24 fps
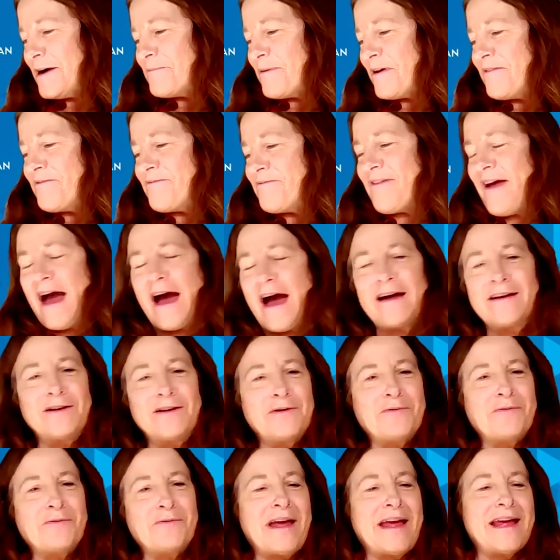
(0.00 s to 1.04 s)
um,
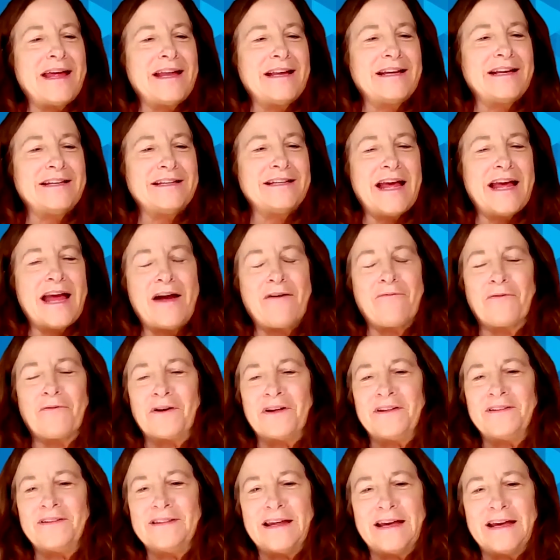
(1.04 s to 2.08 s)
evaluate
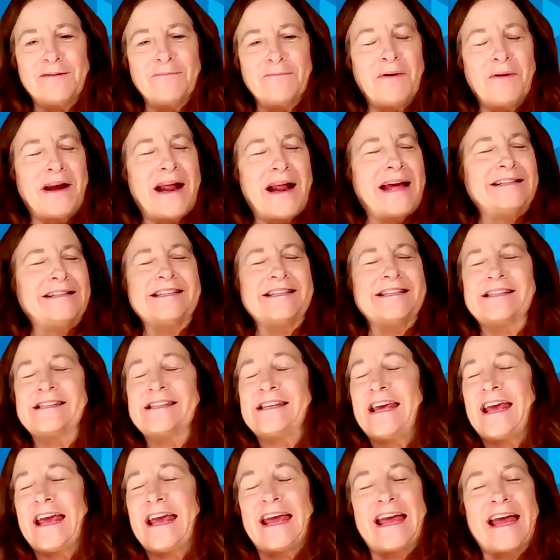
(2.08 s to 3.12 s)
everything, but I
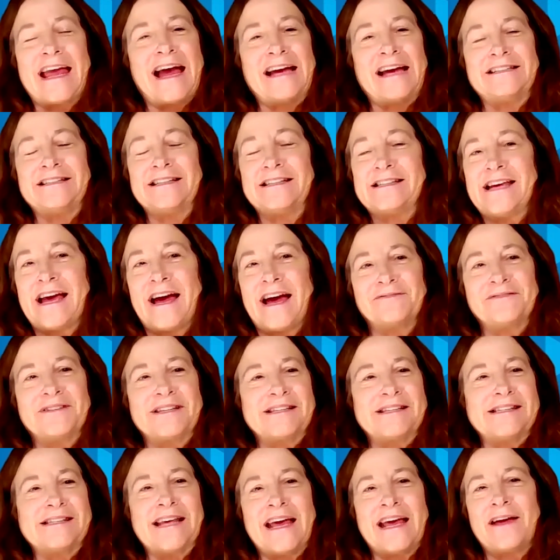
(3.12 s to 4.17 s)
just can't, I just have
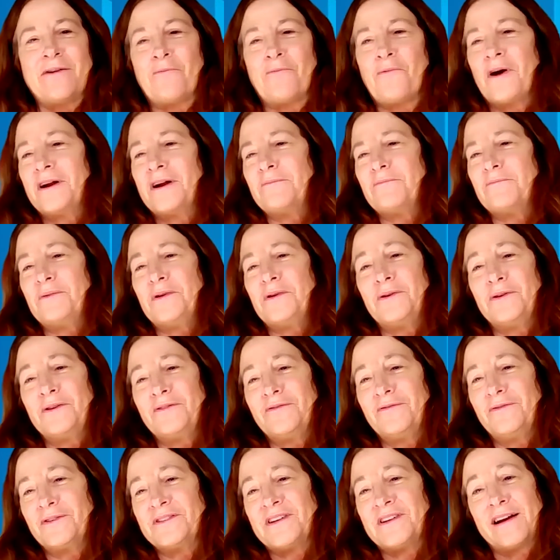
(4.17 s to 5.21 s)
to say, what a
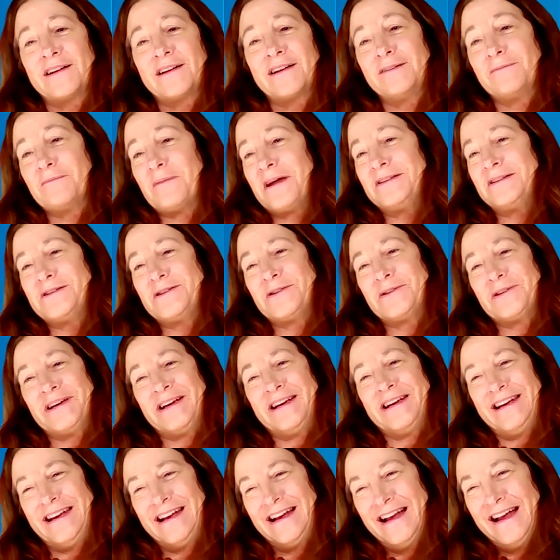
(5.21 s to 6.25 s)
beautiful
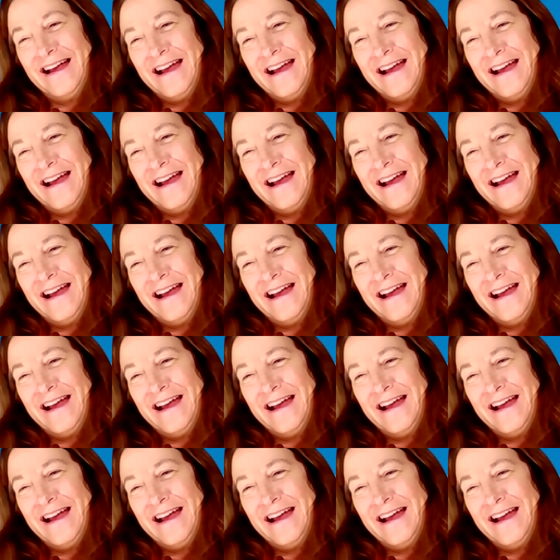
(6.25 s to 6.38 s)
documentary.